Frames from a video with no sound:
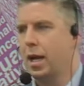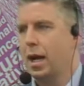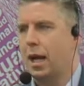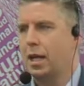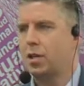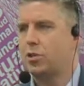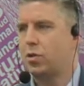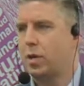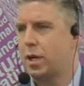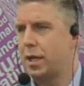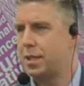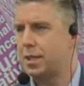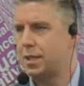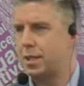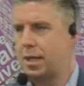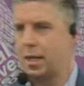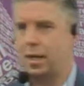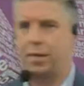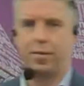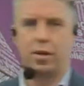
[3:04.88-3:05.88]
And trying to
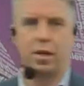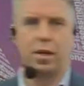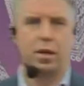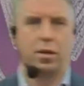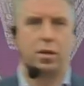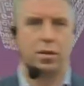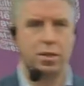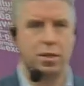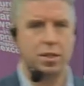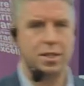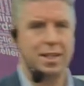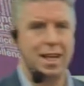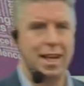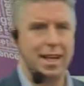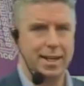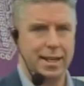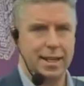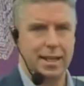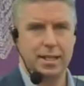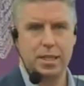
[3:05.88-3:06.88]
deliver
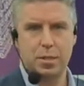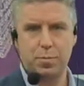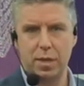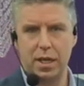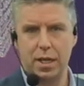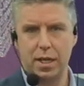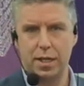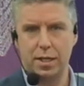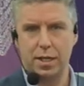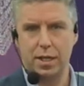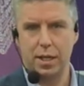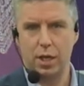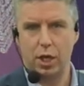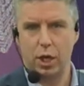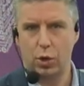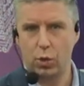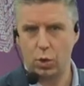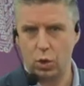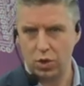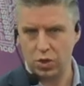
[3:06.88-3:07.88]
understanding at speed
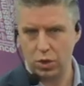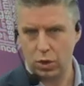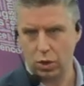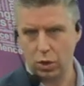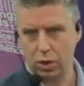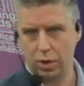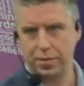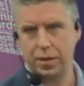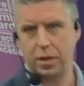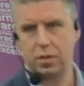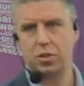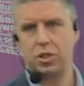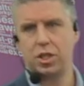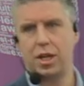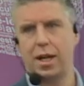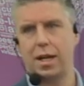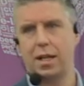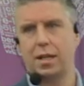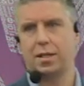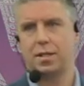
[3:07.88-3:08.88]
across all of those
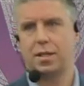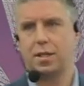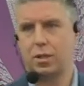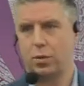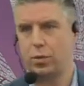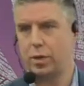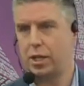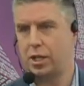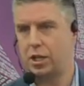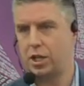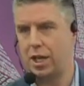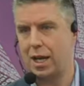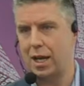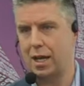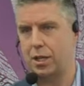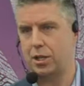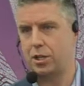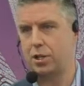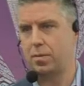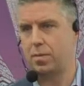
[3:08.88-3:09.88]
channels is a real
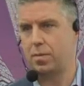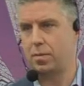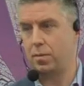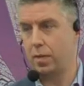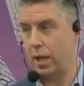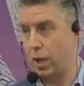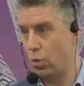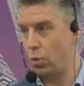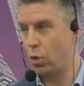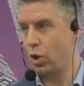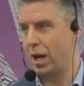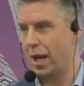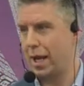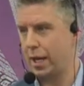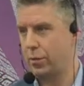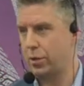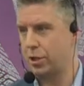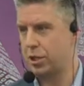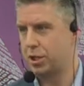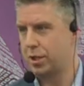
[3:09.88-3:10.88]
challenge in one
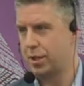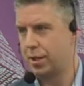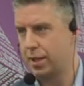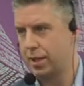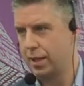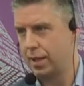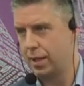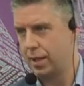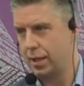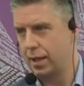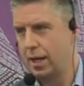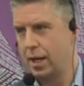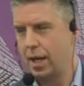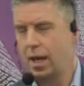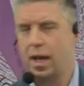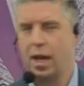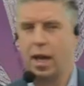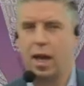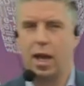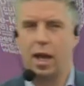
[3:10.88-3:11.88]
language.
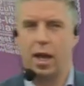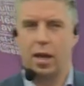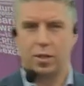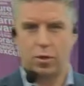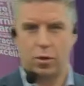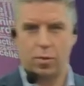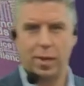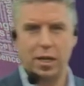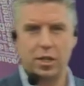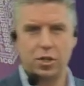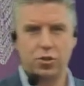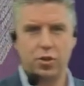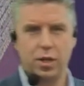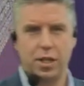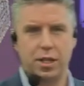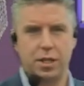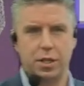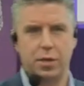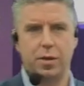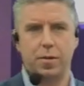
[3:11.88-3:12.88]
So imagine trying
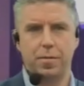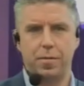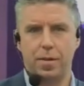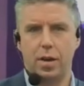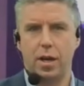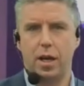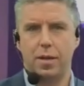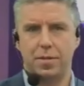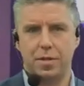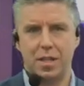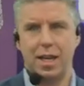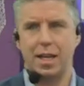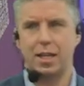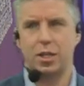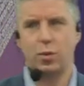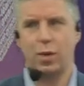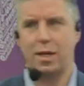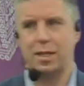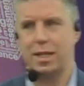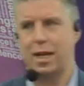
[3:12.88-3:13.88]
to do it in 5, 10,
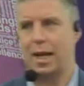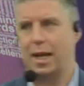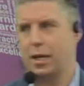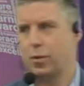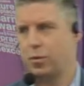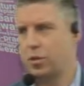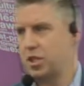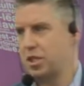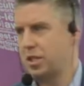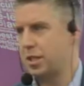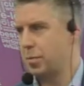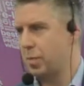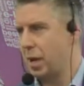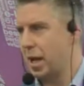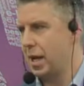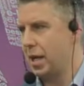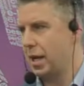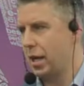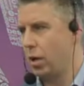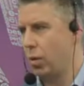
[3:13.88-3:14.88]
20 languages,
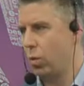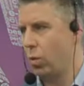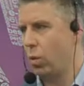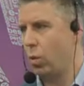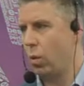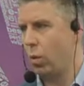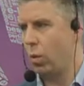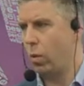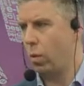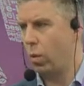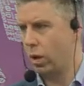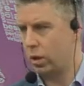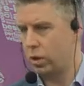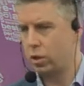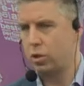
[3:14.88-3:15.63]
depending on what